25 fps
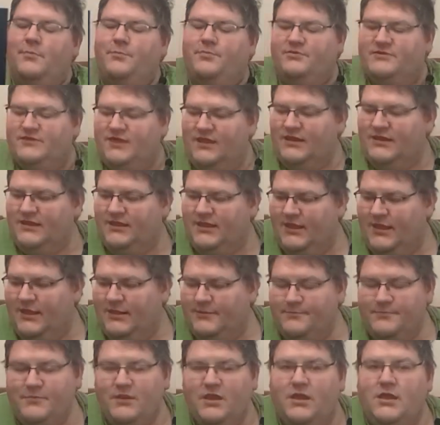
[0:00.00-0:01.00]
But then
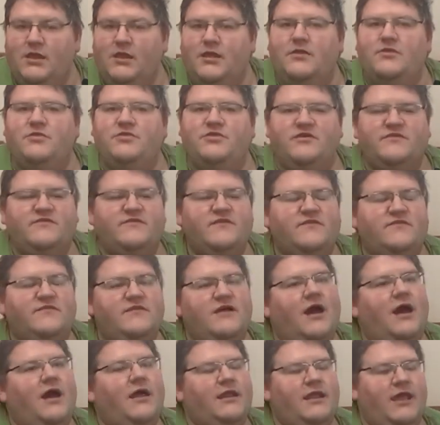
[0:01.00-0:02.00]
again, this is
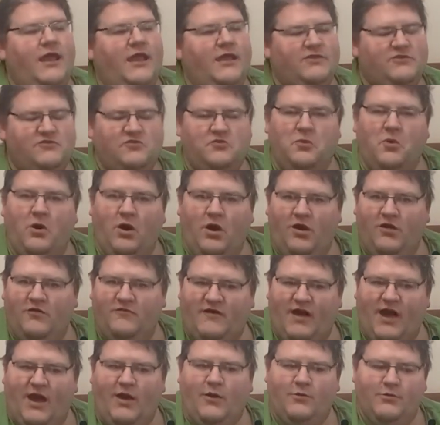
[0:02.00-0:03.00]
not a
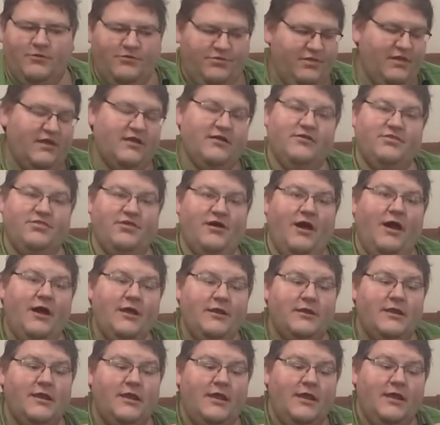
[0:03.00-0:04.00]
12-hour
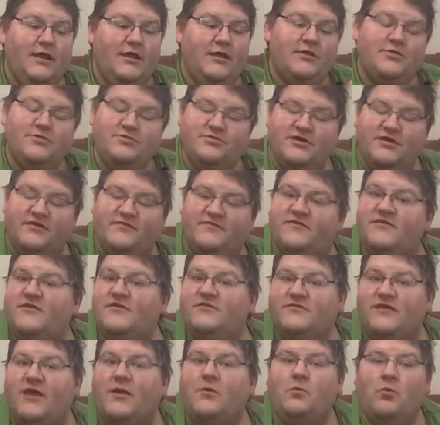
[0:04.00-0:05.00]
think-a-thon. This
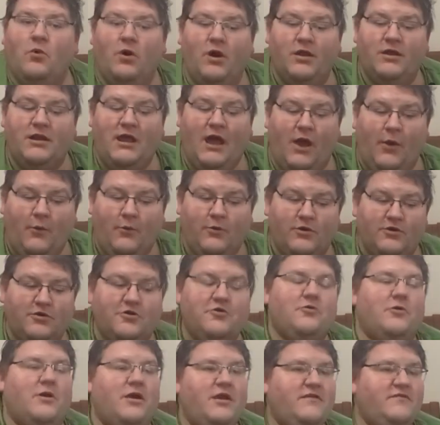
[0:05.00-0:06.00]
is a 1-hour
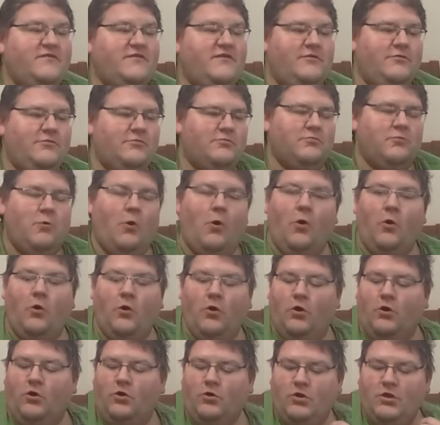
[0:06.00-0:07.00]
crazy
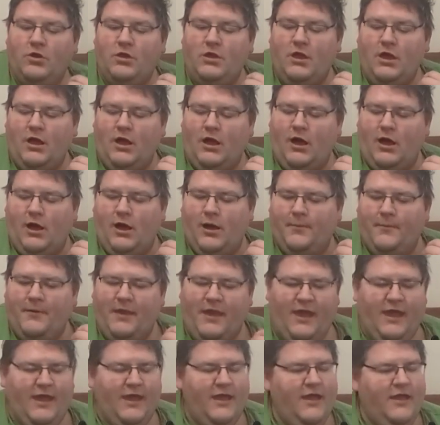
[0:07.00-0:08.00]
roll
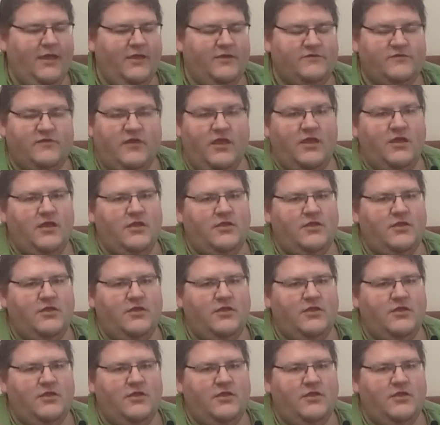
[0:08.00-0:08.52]
as